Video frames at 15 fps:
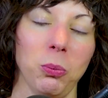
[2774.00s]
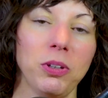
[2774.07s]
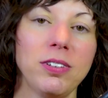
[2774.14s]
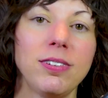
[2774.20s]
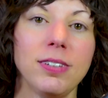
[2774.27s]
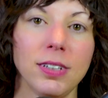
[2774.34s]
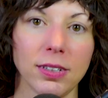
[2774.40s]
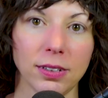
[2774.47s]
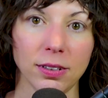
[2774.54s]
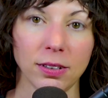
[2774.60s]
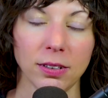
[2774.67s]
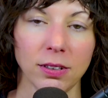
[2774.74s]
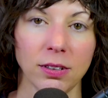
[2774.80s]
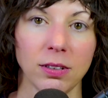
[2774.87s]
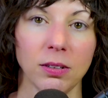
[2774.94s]
we see it.
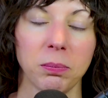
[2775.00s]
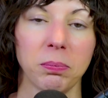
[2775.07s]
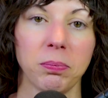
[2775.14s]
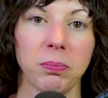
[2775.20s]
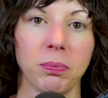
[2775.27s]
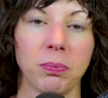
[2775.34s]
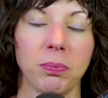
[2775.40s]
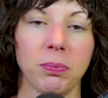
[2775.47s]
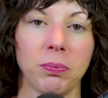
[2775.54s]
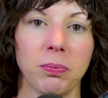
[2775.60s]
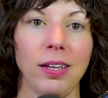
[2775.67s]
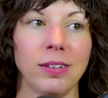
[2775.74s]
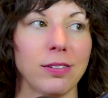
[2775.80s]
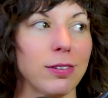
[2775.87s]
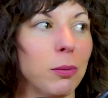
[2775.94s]

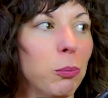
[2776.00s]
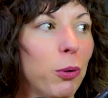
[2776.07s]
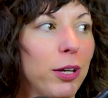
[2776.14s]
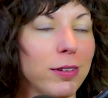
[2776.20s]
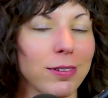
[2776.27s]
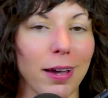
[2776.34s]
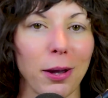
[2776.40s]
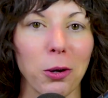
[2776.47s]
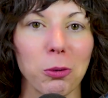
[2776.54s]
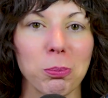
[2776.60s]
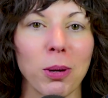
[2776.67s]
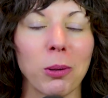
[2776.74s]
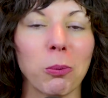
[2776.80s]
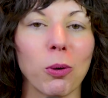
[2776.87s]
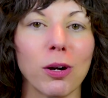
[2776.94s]
In some ways, I hope
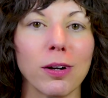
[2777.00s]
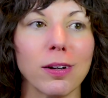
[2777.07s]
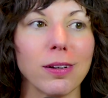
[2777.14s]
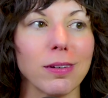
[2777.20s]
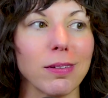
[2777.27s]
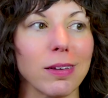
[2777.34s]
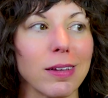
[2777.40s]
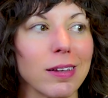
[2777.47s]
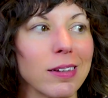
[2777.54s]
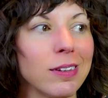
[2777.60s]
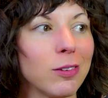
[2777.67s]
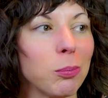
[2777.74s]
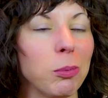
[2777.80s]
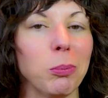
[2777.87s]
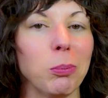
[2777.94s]
my work
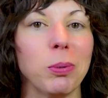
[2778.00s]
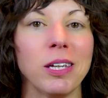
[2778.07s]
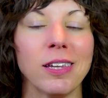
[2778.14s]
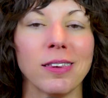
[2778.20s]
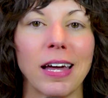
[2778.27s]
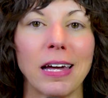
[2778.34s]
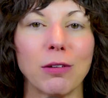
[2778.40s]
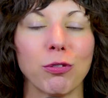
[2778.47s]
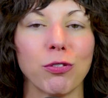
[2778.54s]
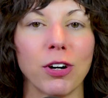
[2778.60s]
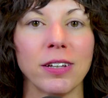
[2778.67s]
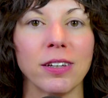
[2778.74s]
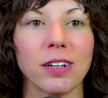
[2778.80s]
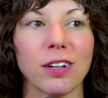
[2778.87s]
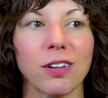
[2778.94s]
is me being that
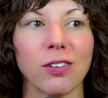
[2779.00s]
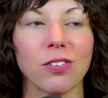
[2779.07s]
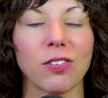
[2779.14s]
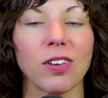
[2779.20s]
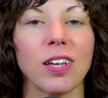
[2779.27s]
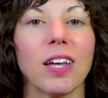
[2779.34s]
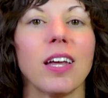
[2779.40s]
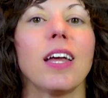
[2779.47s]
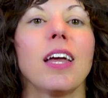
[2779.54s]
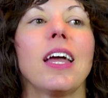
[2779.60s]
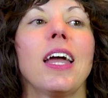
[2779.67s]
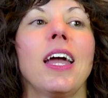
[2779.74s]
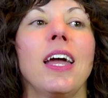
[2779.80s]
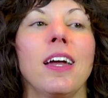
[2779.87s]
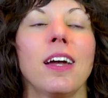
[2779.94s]
friend that goes,
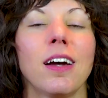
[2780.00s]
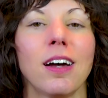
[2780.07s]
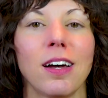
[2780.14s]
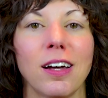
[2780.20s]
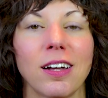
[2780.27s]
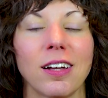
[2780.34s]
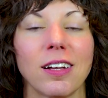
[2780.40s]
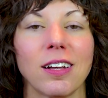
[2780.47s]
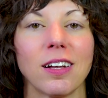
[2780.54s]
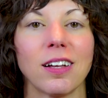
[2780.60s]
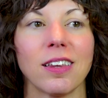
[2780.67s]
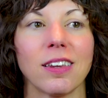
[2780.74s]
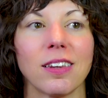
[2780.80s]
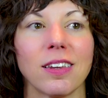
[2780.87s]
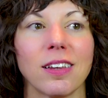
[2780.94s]
hey,
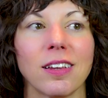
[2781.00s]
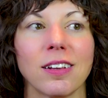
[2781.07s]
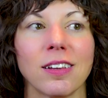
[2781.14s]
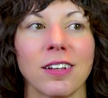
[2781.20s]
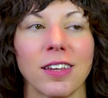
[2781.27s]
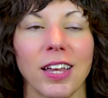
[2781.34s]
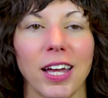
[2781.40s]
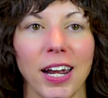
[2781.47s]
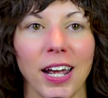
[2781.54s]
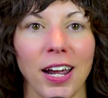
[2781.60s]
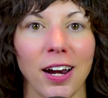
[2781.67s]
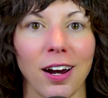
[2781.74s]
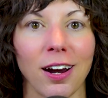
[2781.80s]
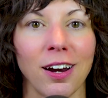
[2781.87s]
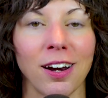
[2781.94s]
look at that
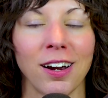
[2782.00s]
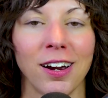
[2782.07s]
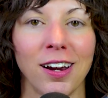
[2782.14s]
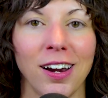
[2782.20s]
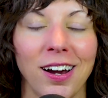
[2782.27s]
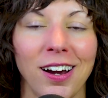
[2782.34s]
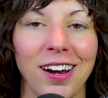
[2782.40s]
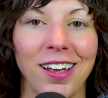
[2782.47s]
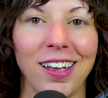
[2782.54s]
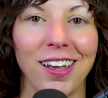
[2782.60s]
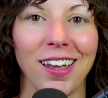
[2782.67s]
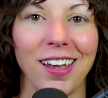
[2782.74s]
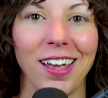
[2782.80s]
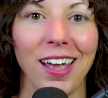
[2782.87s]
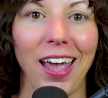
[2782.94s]
hair.
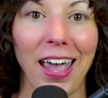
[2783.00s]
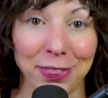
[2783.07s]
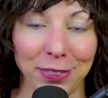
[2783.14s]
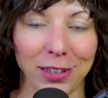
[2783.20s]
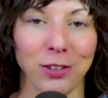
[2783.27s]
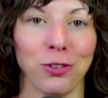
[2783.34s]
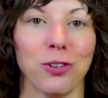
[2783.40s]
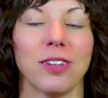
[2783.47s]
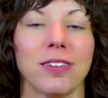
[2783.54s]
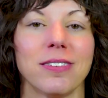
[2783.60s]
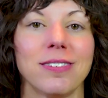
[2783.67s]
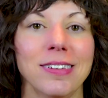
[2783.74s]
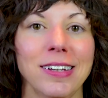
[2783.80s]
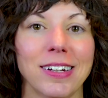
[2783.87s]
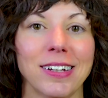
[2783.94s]
And then you can
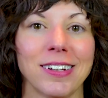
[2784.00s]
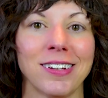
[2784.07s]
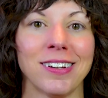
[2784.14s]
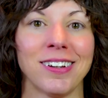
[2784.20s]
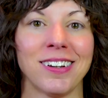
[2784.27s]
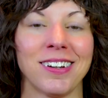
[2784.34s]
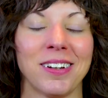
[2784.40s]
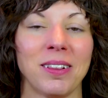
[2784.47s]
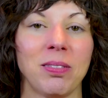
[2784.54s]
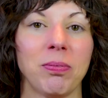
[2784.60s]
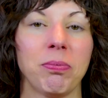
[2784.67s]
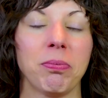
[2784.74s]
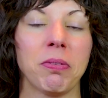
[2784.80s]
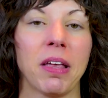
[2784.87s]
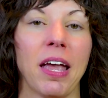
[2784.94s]
see it.
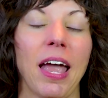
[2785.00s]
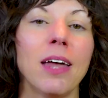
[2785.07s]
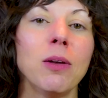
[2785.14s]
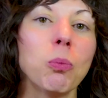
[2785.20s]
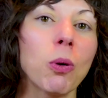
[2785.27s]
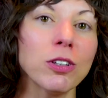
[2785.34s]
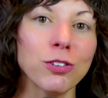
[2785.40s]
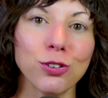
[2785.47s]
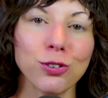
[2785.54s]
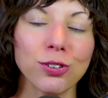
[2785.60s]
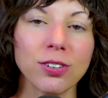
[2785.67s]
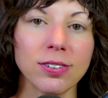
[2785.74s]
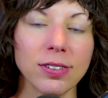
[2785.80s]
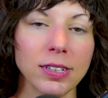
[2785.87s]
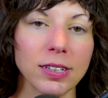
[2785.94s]
And once
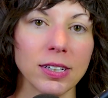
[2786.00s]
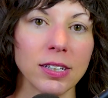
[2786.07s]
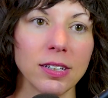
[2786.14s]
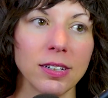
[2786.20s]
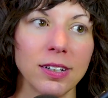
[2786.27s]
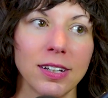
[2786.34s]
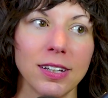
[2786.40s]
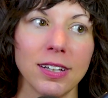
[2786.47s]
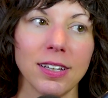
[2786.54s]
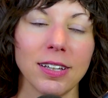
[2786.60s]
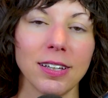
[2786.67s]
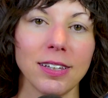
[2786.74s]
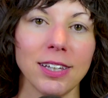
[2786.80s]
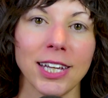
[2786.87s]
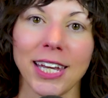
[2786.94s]
you see it,
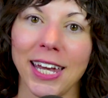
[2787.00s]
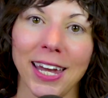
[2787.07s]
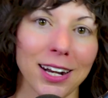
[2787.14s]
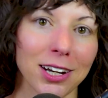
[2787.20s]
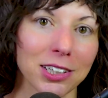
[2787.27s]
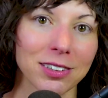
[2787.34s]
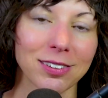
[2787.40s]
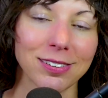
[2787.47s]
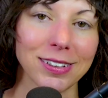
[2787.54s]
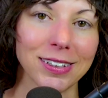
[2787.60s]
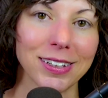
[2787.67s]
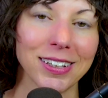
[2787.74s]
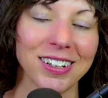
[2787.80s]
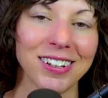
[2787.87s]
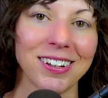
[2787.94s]
you can't
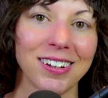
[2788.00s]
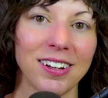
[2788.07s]
unsee it.